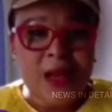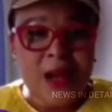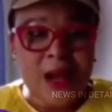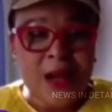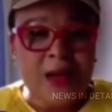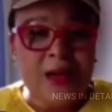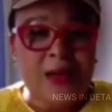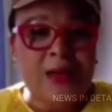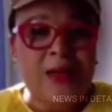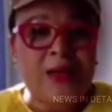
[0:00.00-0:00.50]

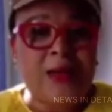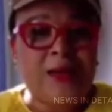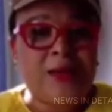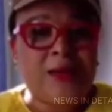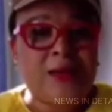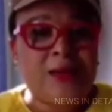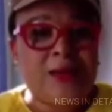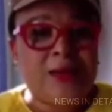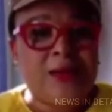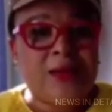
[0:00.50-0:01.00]
and
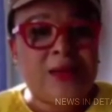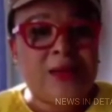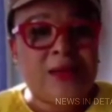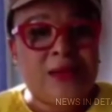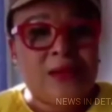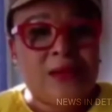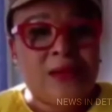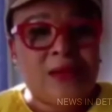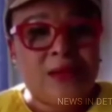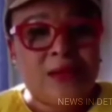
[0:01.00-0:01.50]

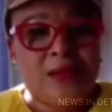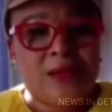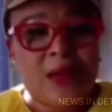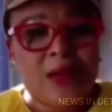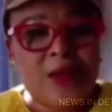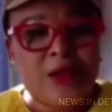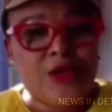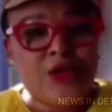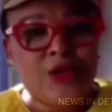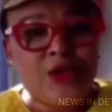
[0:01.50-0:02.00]

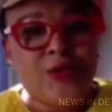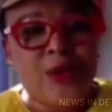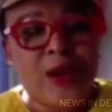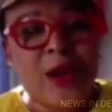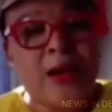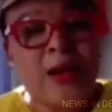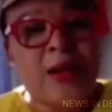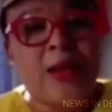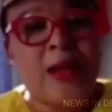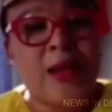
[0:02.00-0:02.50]
Nigeria
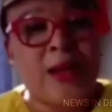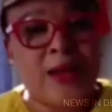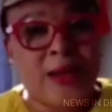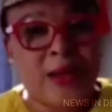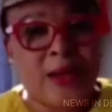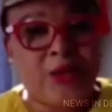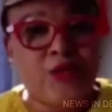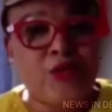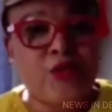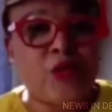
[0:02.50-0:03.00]
and
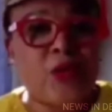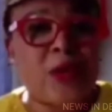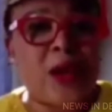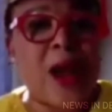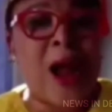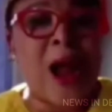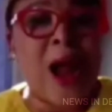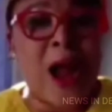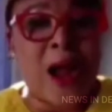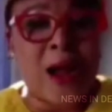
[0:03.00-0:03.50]
Kenya do not
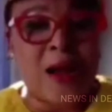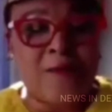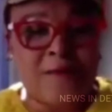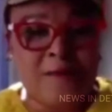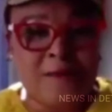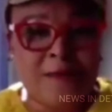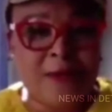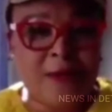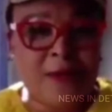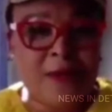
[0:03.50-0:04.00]

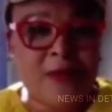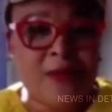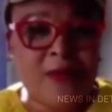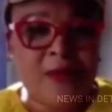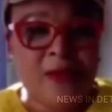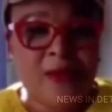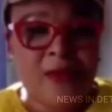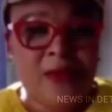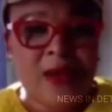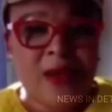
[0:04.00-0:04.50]
have,
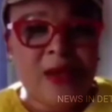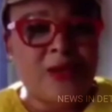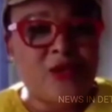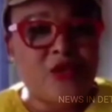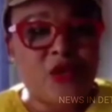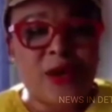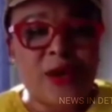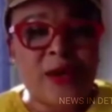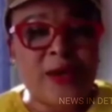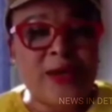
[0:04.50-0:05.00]
it
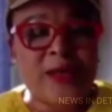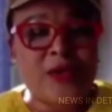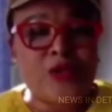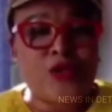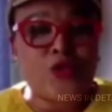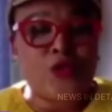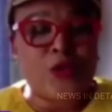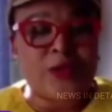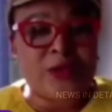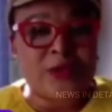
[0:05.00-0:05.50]
is not in their
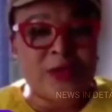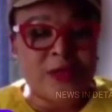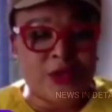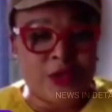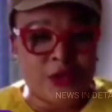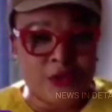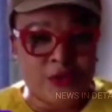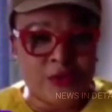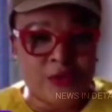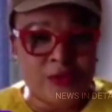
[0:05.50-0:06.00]

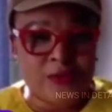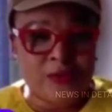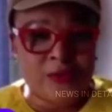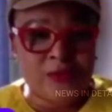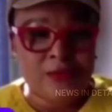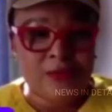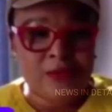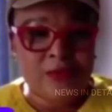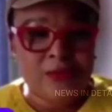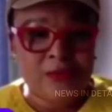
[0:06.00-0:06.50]
jurisdiction
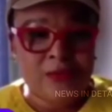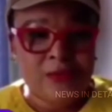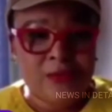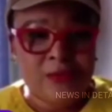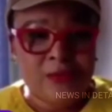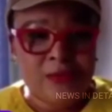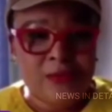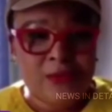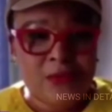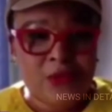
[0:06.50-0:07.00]

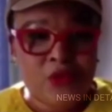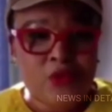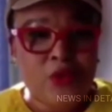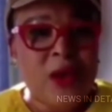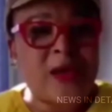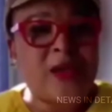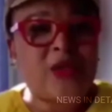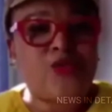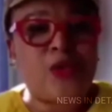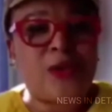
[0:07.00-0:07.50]
to
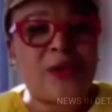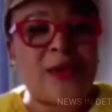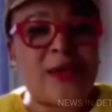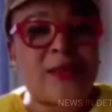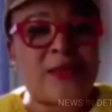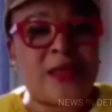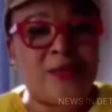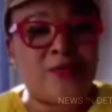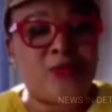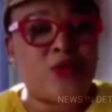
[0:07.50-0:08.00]

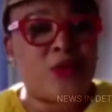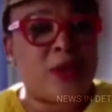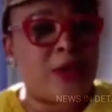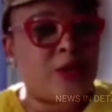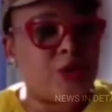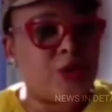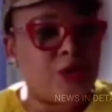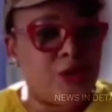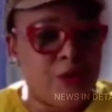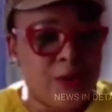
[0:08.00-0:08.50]
extradite him to
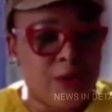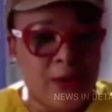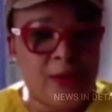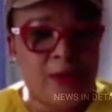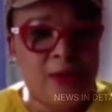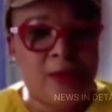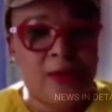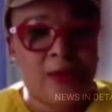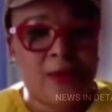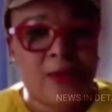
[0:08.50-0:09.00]

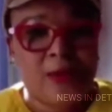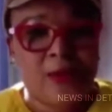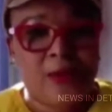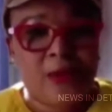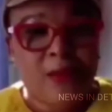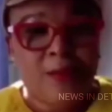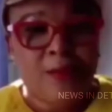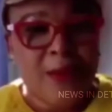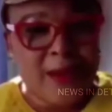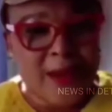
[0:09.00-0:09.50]
Nigeria
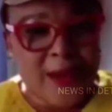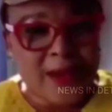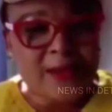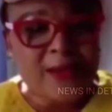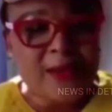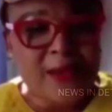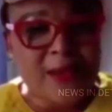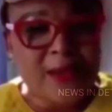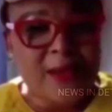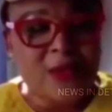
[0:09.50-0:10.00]

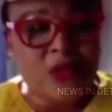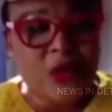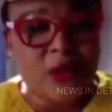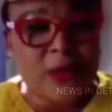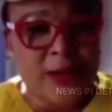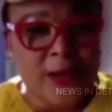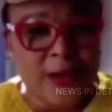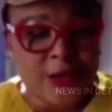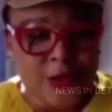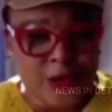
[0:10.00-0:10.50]
because he is not
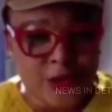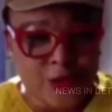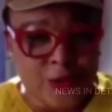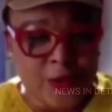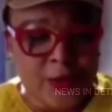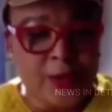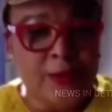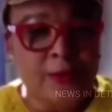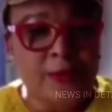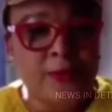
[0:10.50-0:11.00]
a
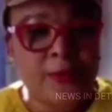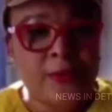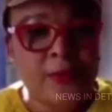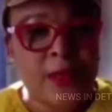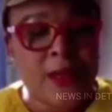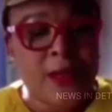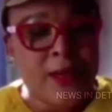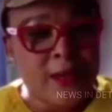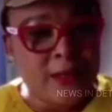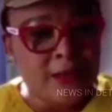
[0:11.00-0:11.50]
Nigerian.
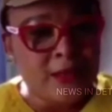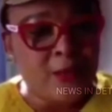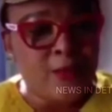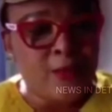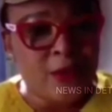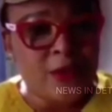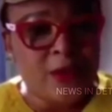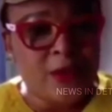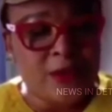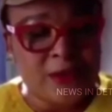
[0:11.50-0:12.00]
He is a
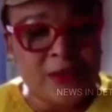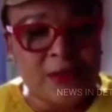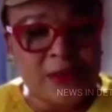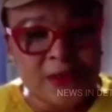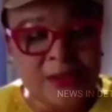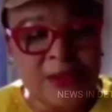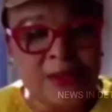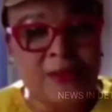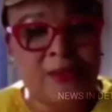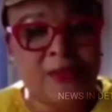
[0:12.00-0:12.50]
British
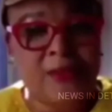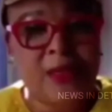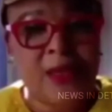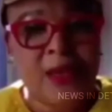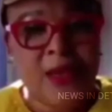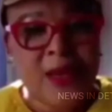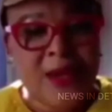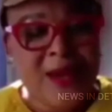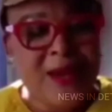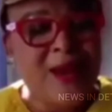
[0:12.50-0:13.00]
citizen.
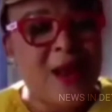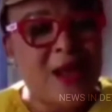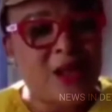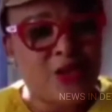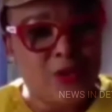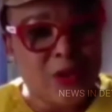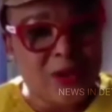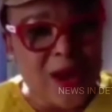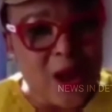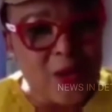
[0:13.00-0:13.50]
He
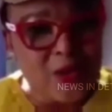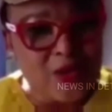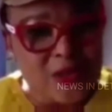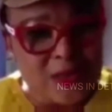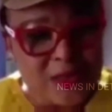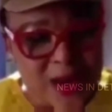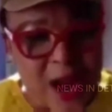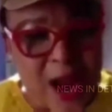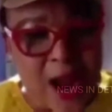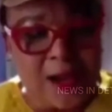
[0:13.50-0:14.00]
has
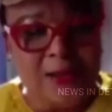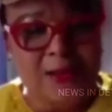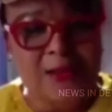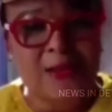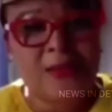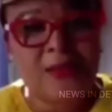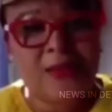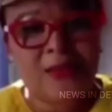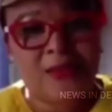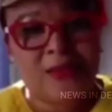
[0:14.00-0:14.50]
renounced
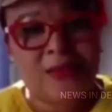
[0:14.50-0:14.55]
that